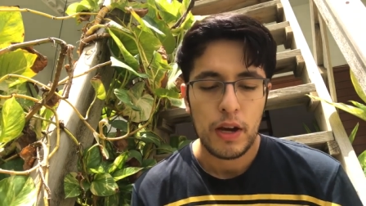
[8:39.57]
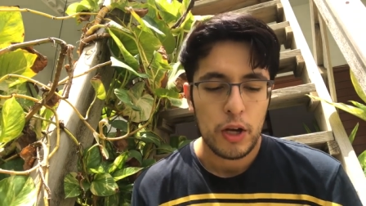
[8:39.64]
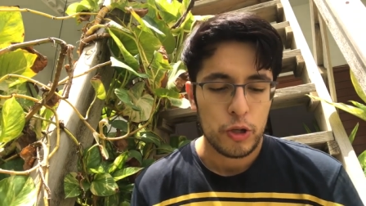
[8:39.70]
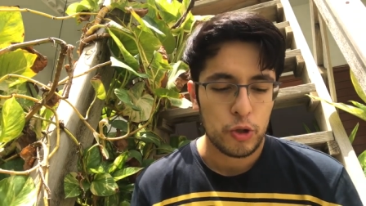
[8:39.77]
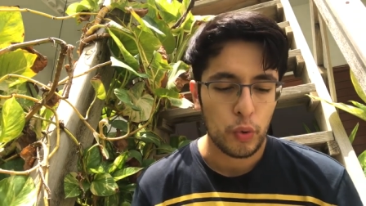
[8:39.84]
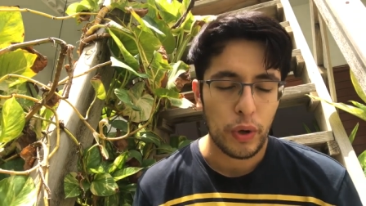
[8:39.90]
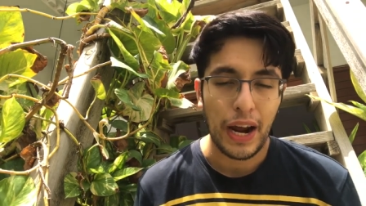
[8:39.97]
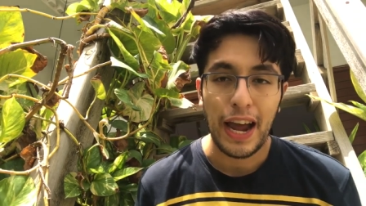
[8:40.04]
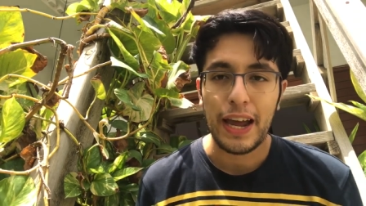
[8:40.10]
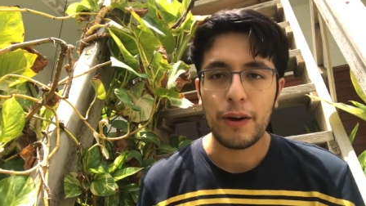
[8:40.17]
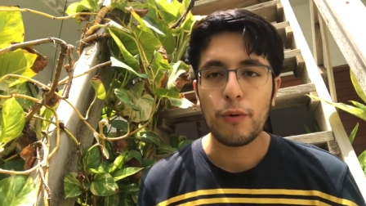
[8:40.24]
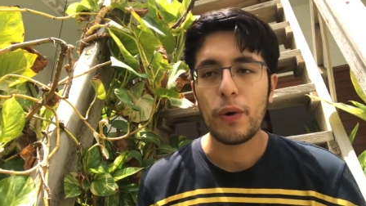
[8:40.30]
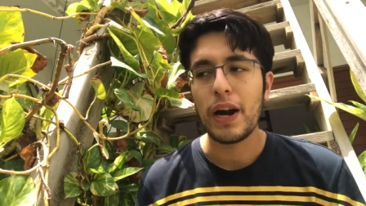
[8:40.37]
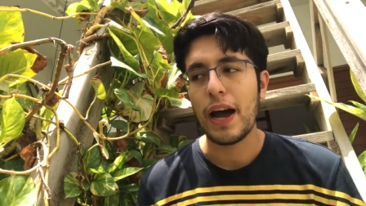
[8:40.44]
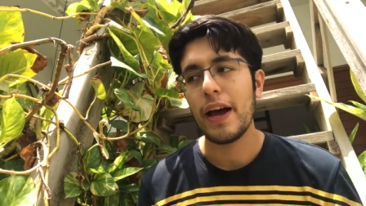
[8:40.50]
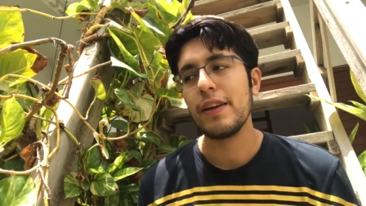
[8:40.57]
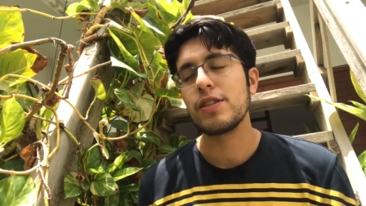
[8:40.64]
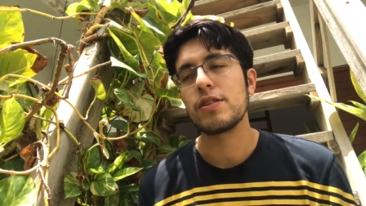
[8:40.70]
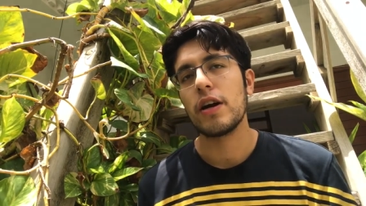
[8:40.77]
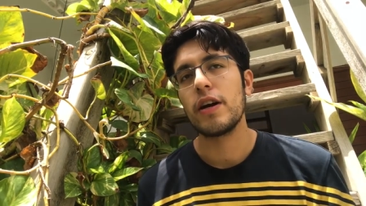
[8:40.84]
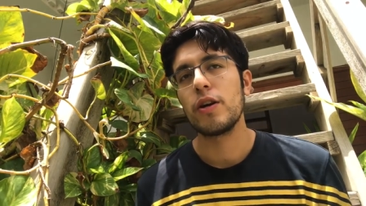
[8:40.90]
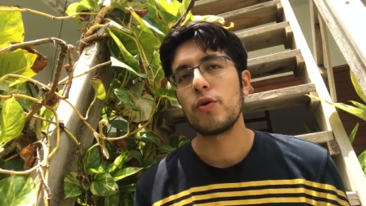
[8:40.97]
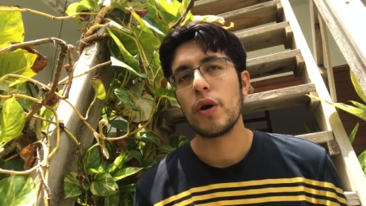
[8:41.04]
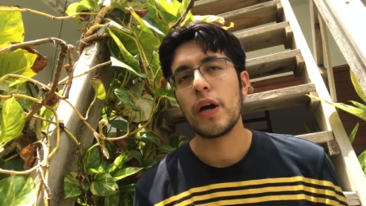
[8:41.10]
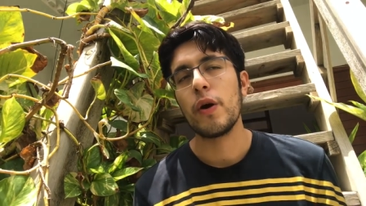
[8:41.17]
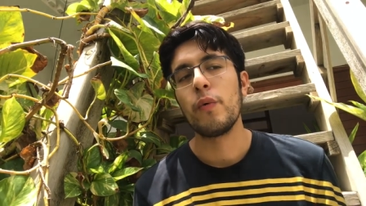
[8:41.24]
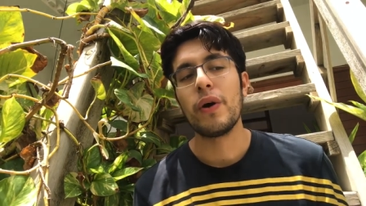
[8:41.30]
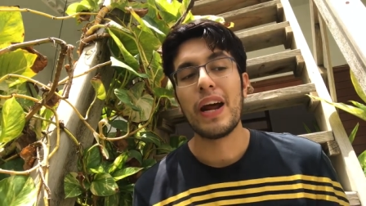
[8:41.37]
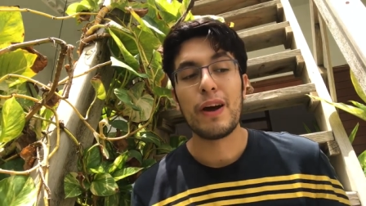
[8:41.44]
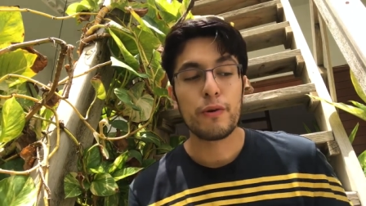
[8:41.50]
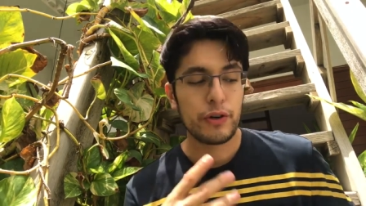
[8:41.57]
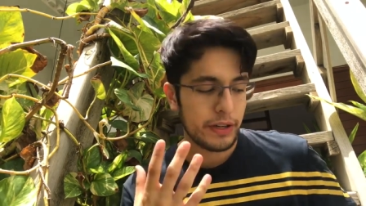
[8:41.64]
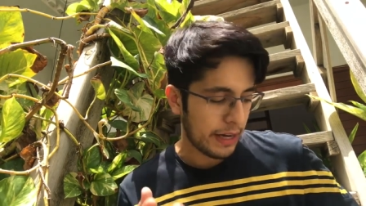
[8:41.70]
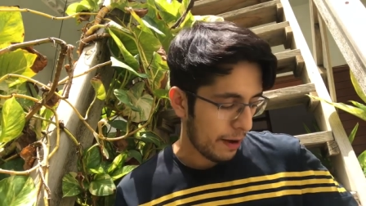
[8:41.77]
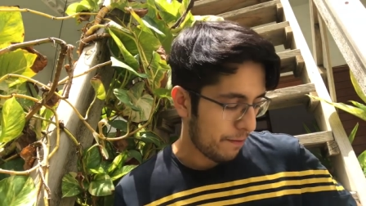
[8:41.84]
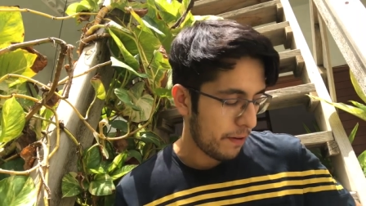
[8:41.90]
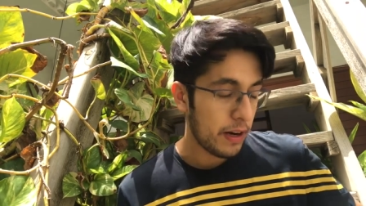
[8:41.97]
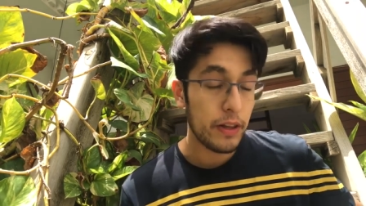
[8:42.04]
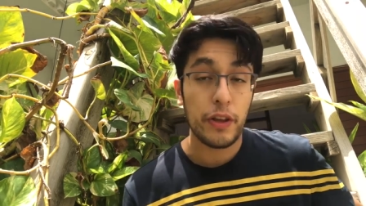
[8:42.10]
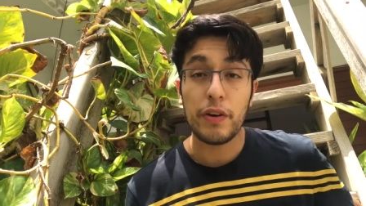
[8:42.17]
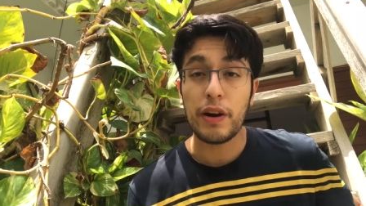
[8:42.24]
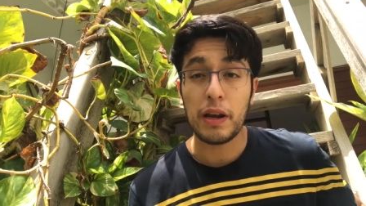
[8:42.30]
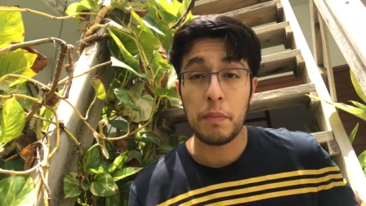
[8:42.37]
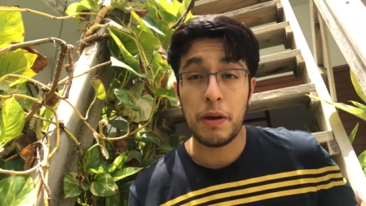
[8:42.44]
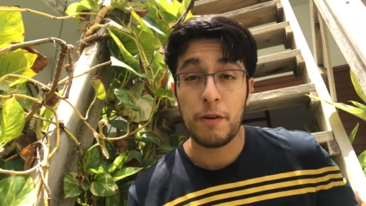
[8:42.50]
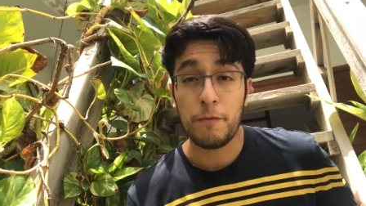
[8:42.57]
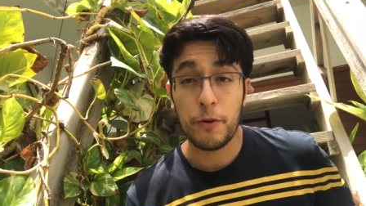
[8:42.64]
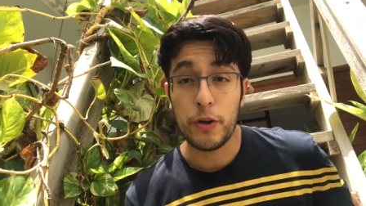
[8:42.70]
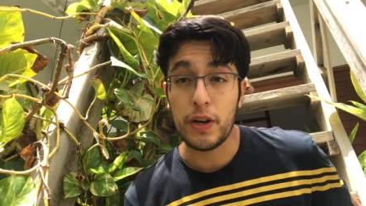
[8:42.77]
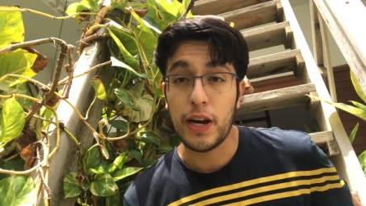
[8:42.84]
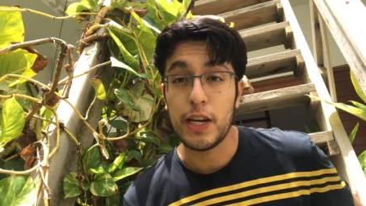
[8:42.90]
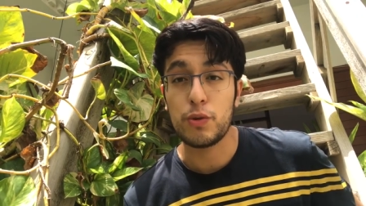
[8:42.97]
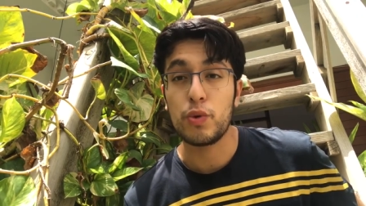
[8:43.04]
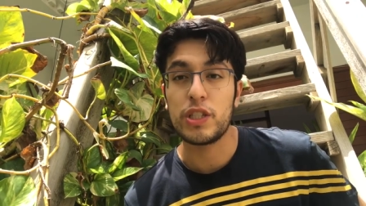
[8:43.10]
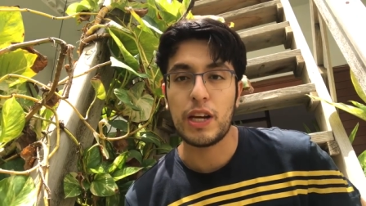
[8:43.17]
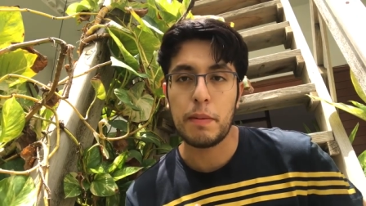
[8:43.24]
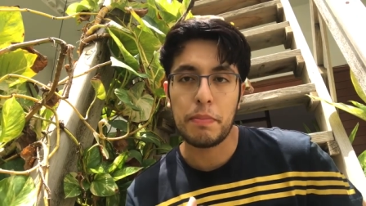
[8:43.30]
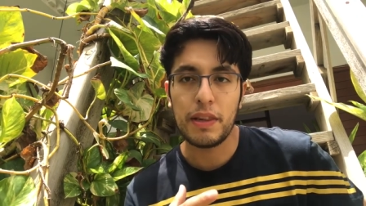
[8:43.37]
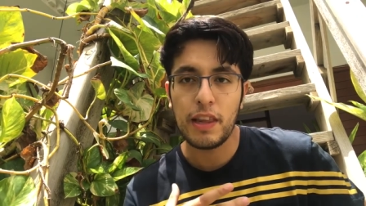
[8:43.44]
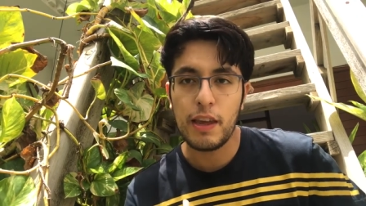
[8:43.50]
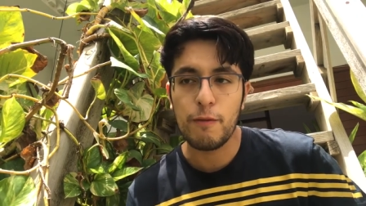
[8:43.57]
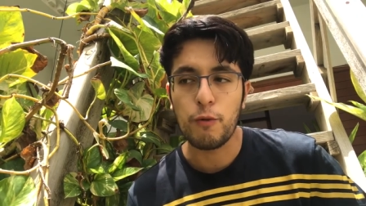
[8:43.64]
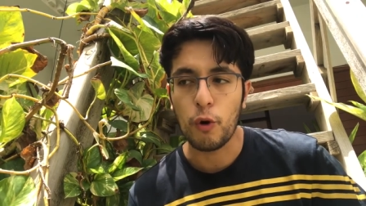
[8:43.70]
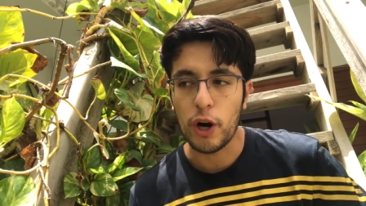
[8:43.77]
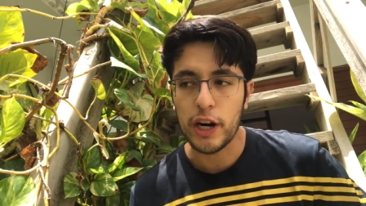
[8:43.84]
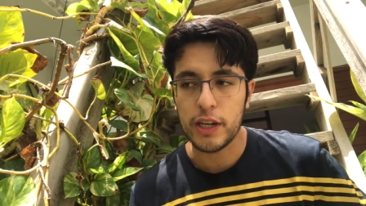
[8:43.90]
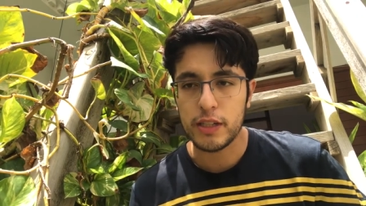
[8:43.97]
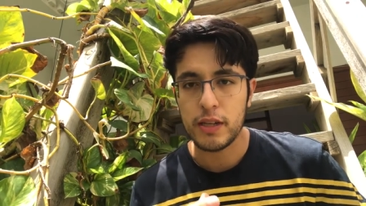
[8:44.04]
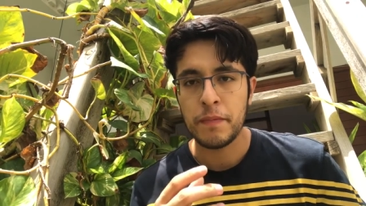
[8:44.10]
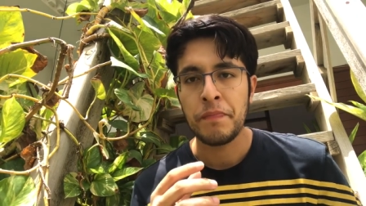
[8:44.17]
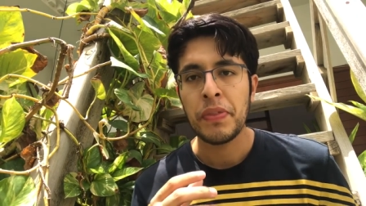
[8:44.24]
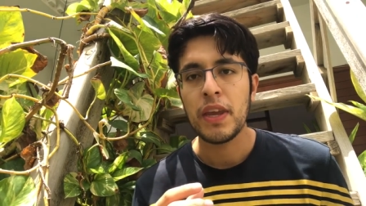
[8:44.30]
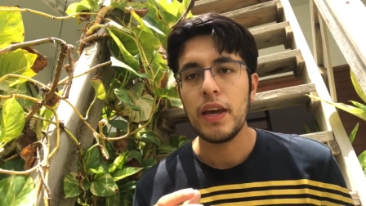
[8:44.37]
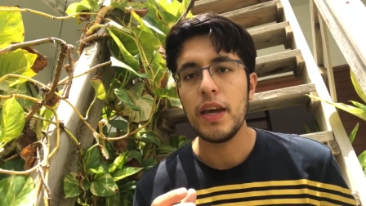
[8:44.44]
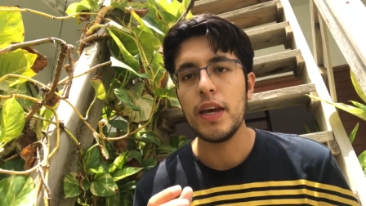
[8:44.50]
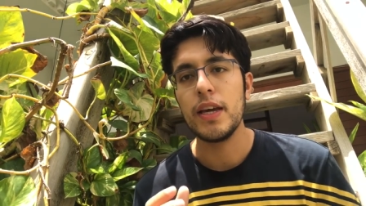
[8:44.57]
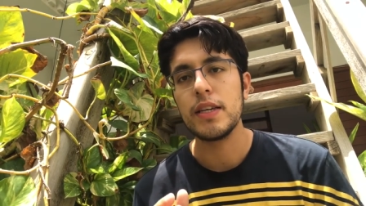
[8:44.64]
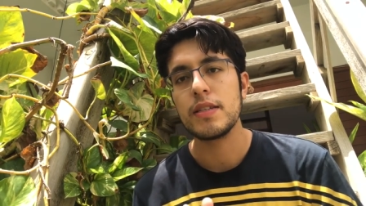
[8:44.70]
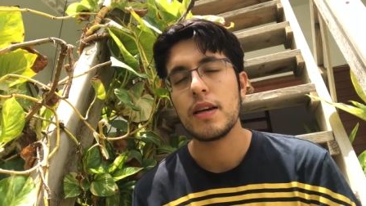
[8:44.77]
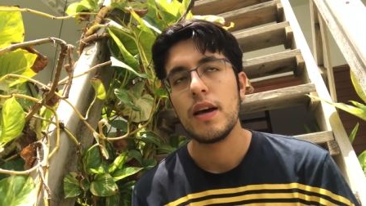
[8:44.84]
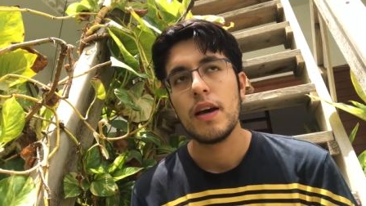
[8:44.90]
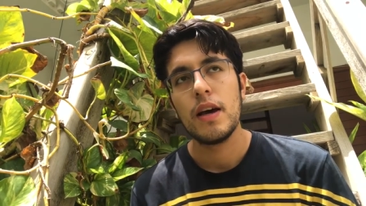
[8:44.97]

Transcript: So what I what I started doing and what I would definitely recommend for you guys, which I believe works, is